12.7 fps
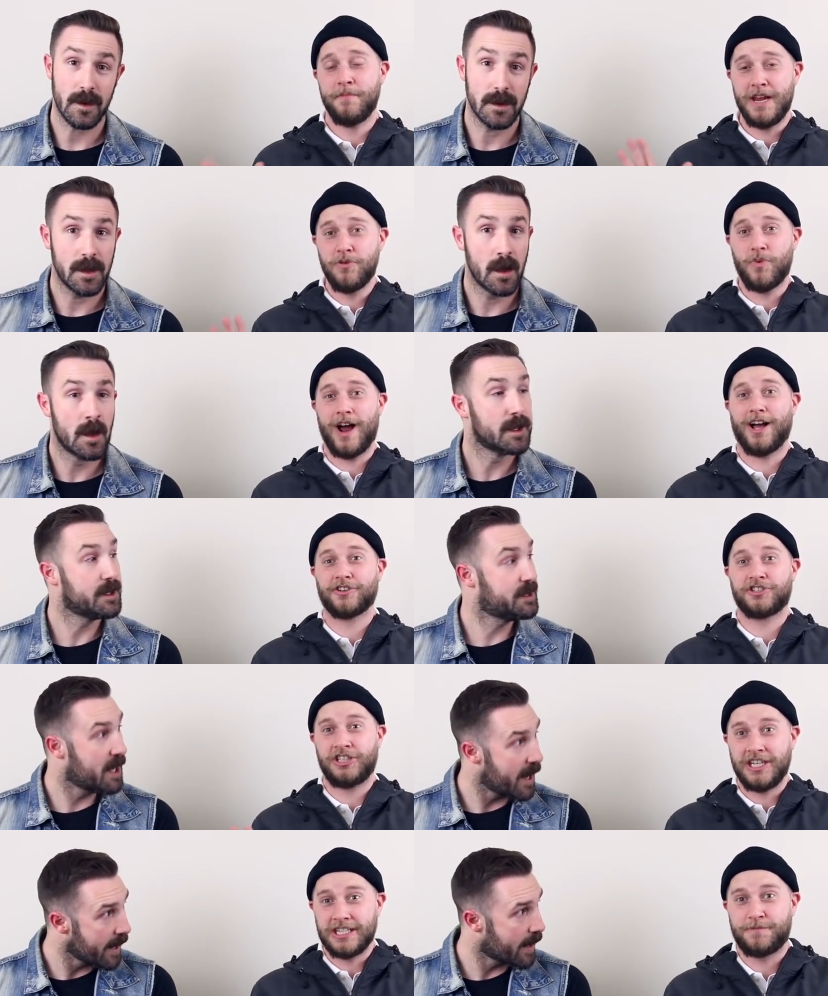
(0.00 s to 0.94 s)
Speaker 1: Meanwhile,
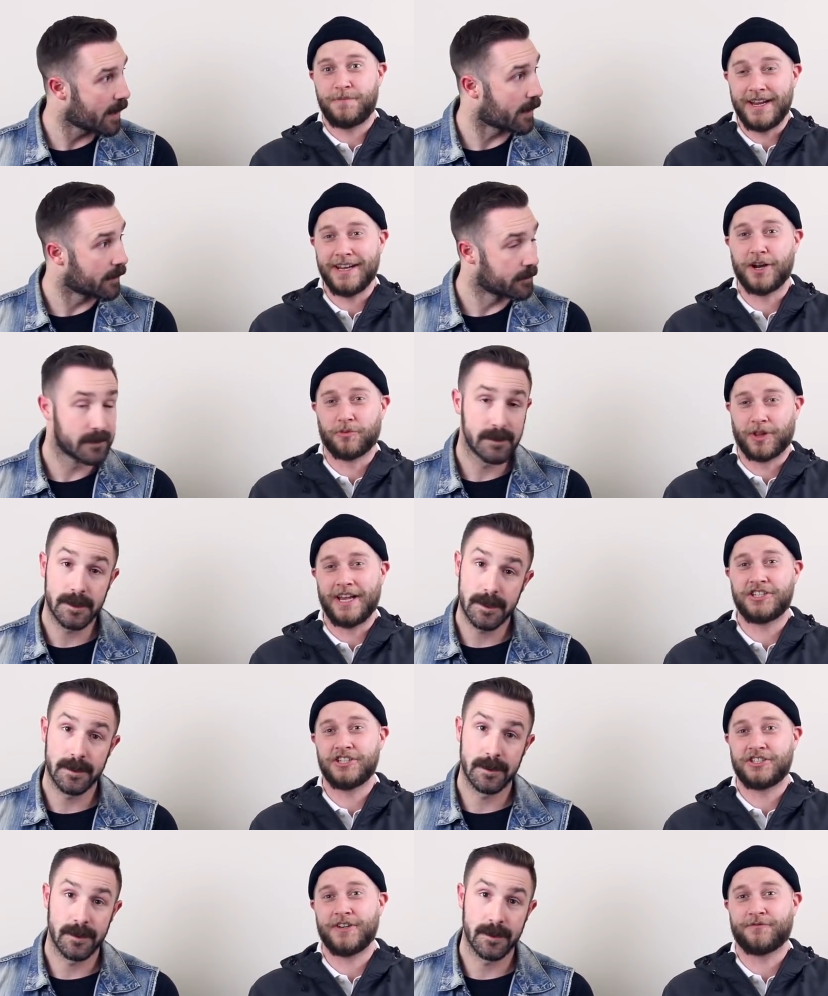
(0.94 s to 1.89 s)
she's been in a
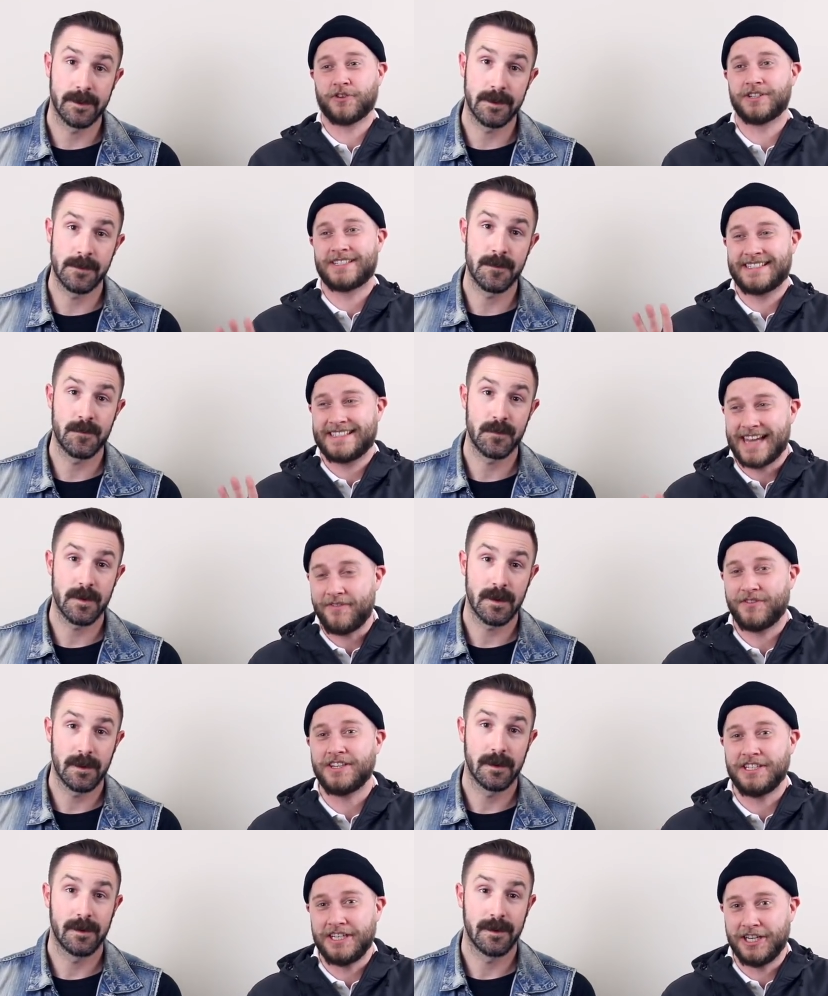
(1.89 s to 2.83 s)
relationship for
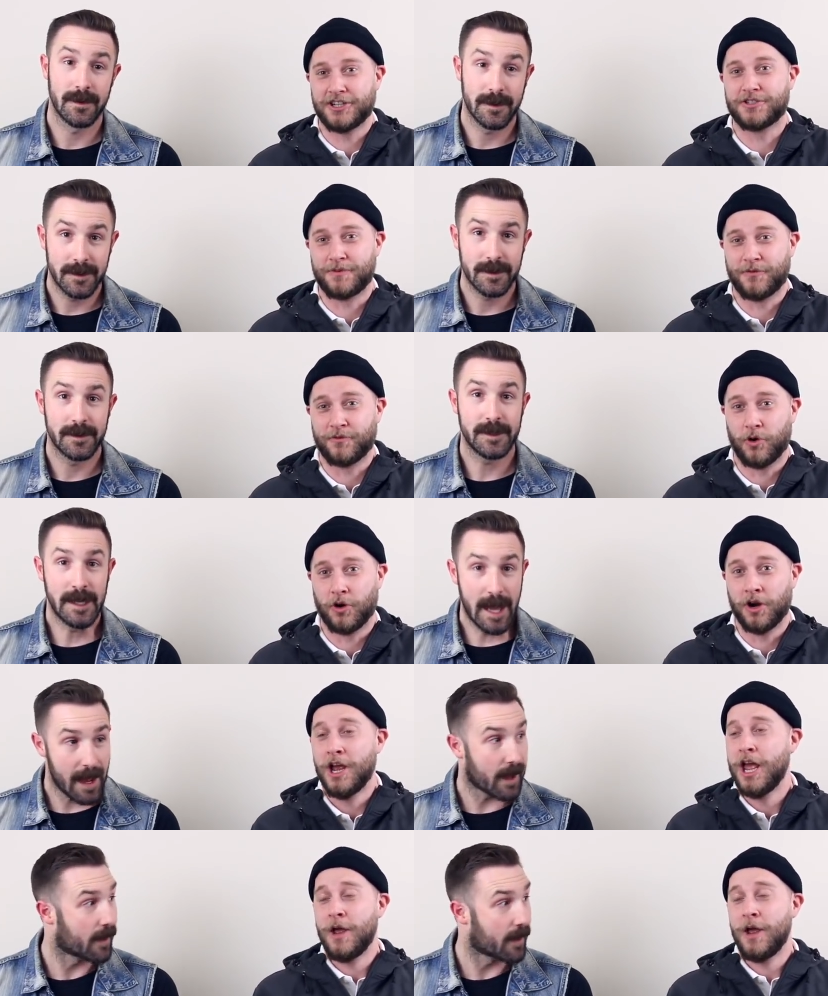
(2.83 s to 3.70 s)
7 years before. Yeah.